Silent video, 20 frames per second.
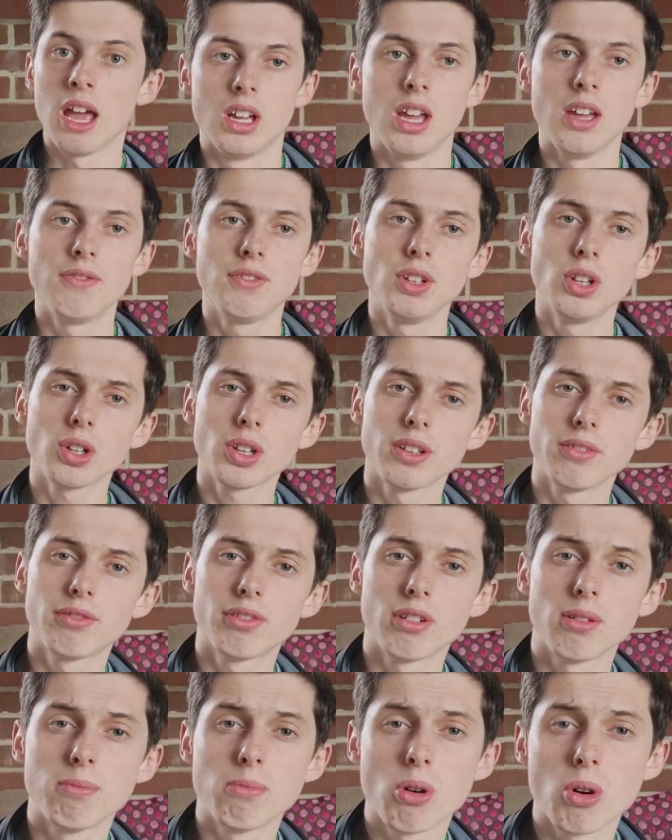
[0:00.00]
If you're looking
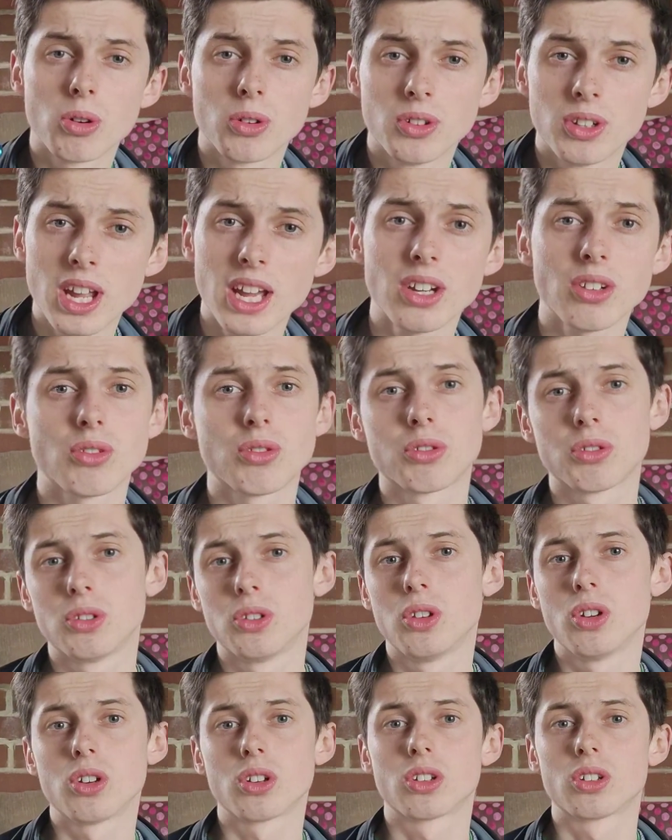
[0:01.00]
for a more natural
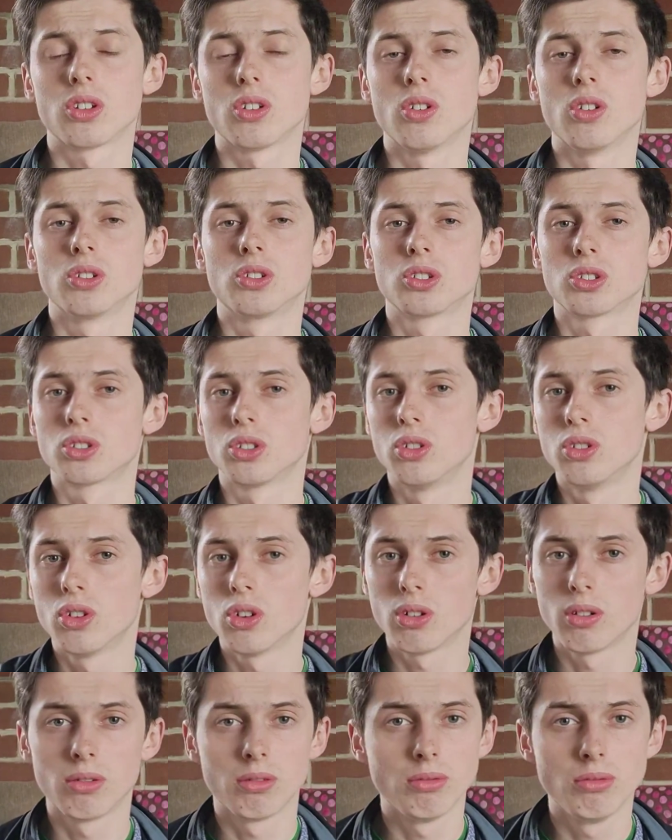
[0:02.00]
look or just a
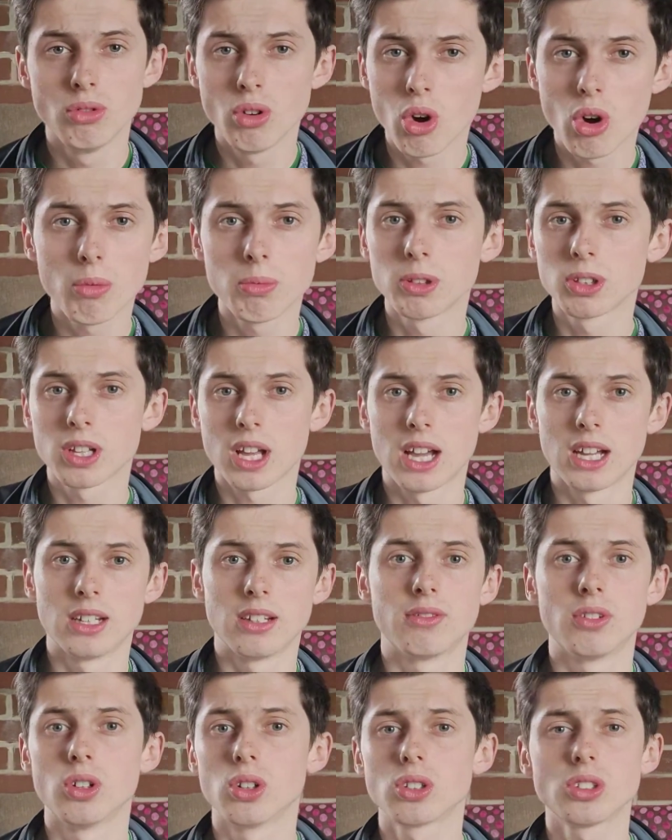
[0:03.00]
normal kind
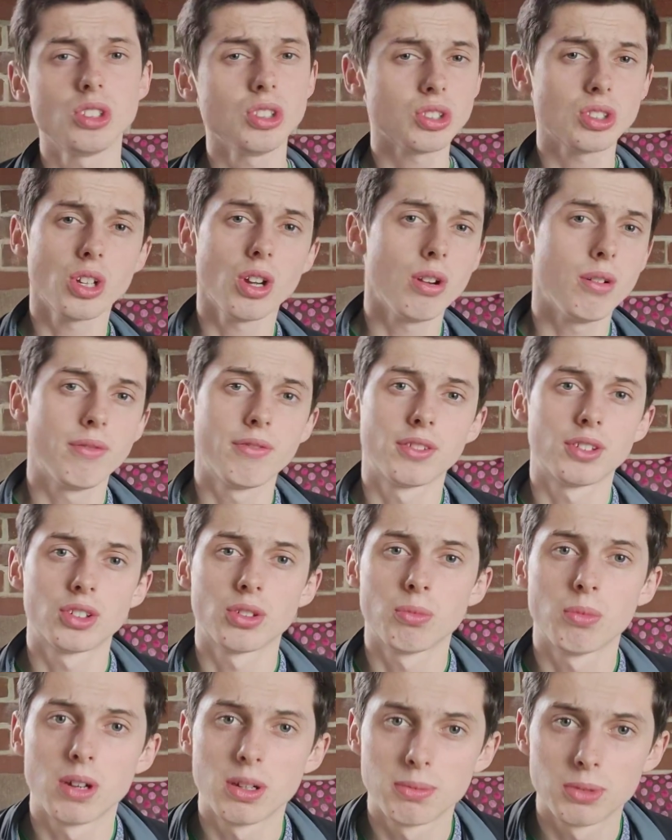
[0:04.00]
of look, just go for
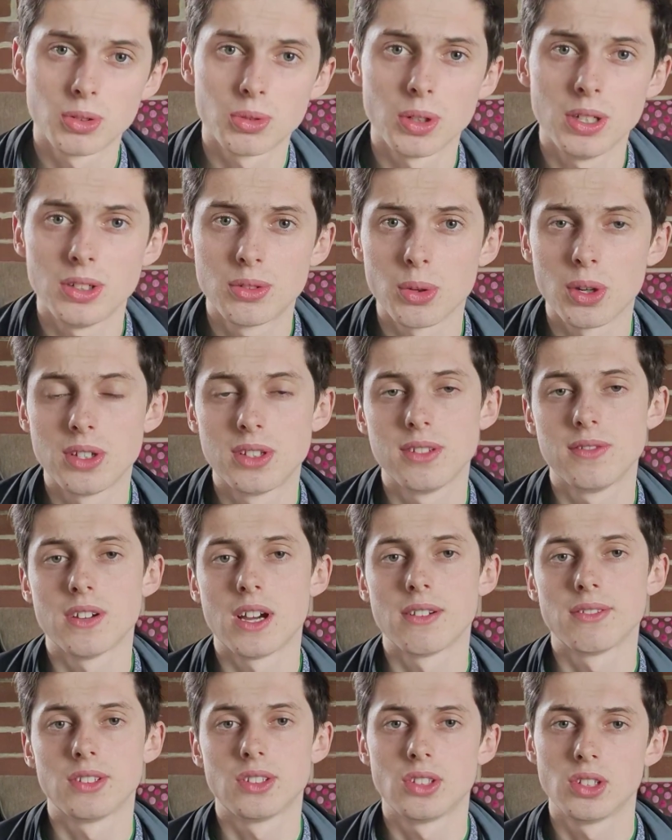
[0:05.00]
somewhere between
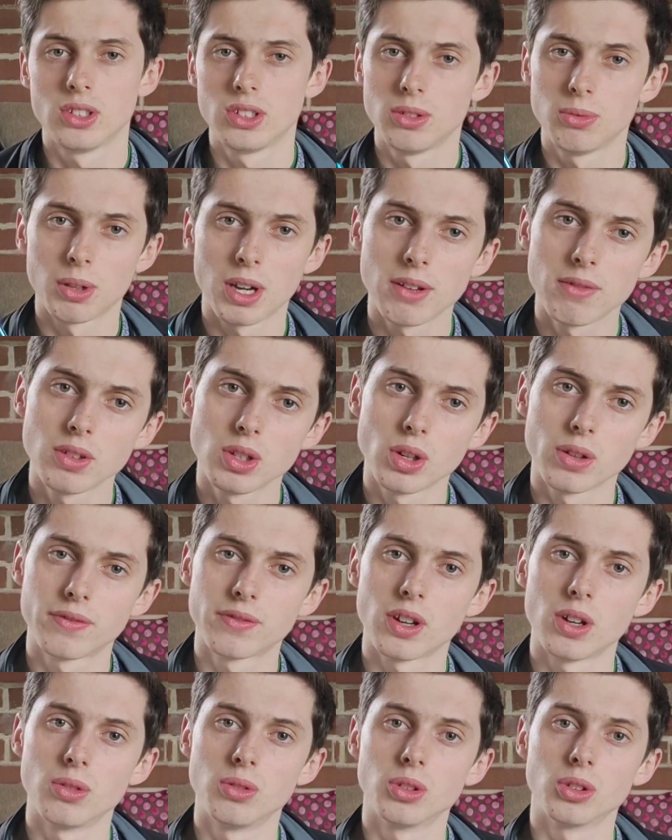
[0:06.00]
25 and 30, whatever your
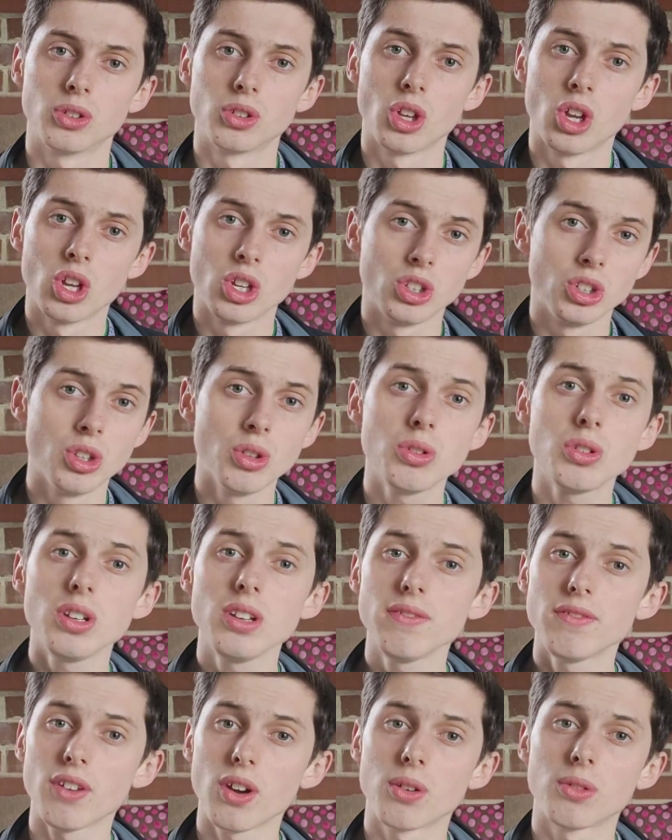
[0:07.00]
phone does.
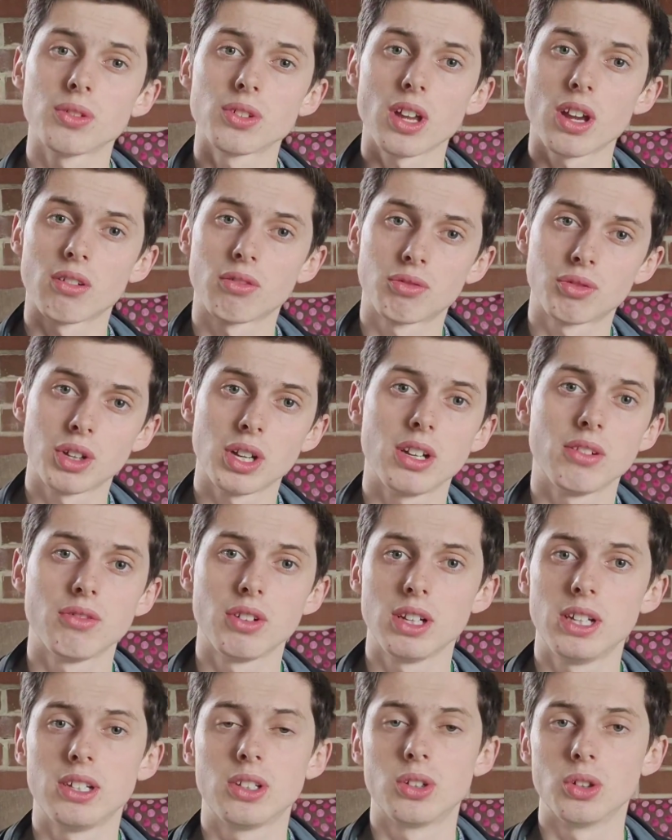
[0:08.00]
Usually phones are really,
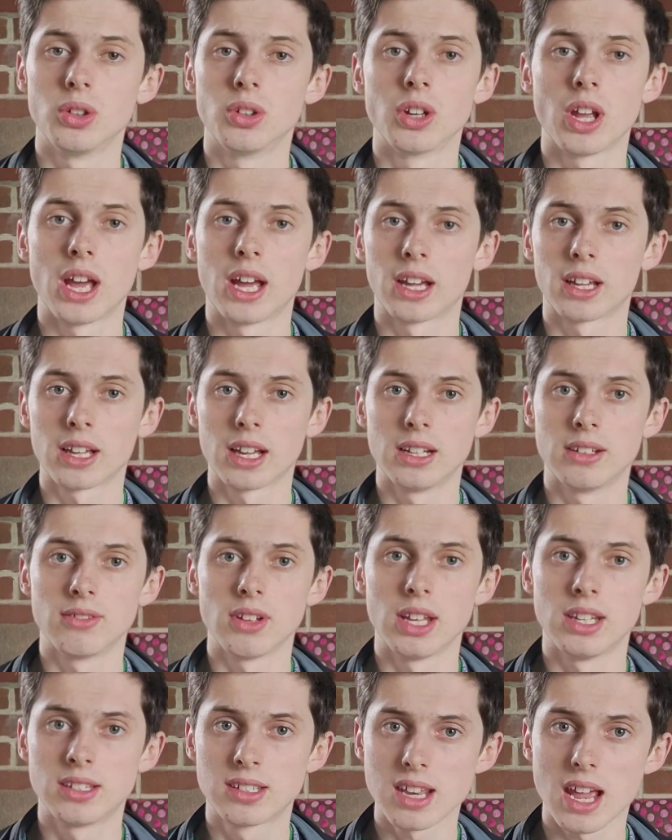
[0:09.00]
really good at kind of
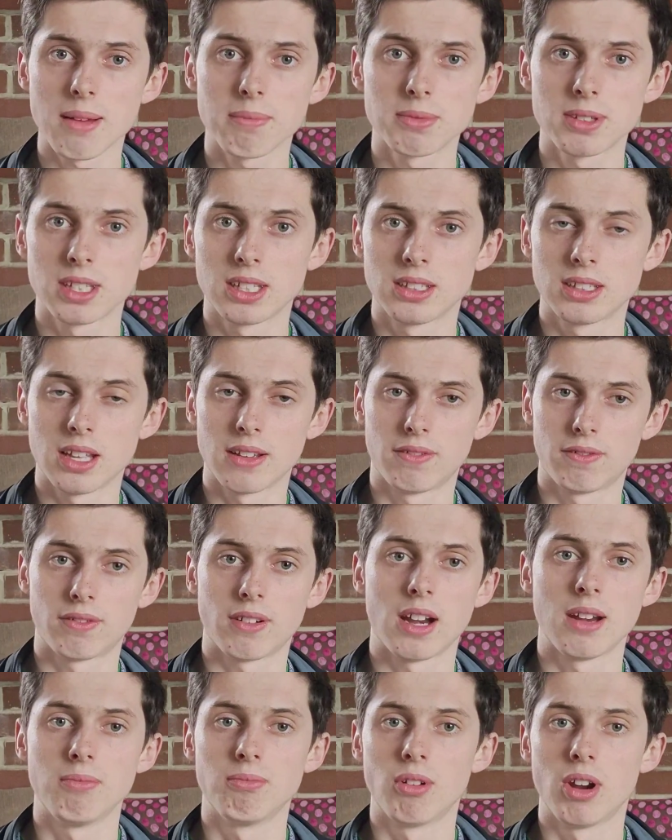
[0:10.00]
adapting their
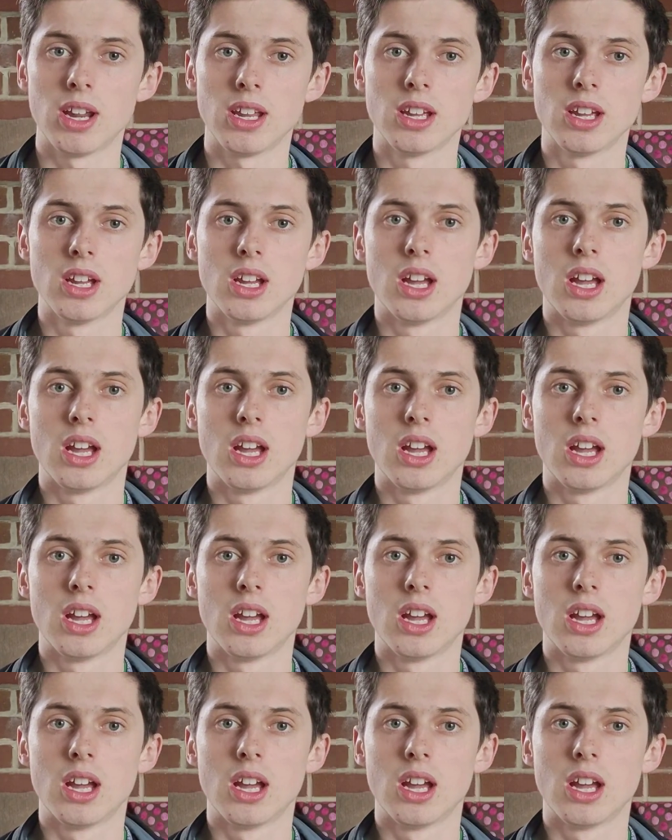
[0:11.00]
frame rate.